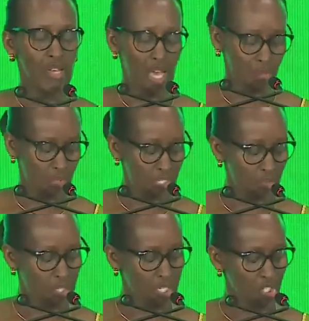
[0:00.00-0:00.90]
our
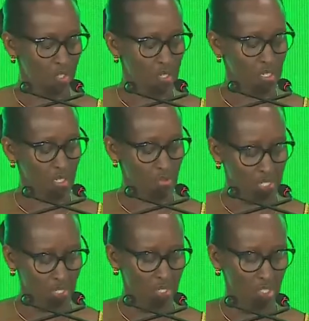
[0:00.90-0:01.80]
education and
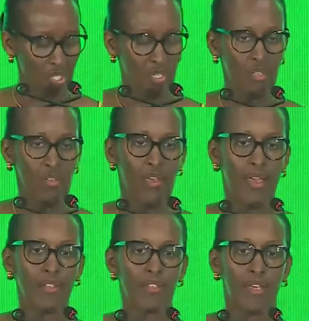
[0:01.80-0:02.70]
research,
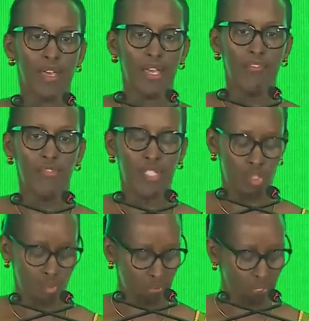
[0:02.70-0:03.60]
and every
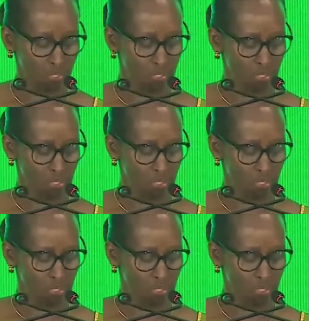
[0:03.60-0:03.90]
tool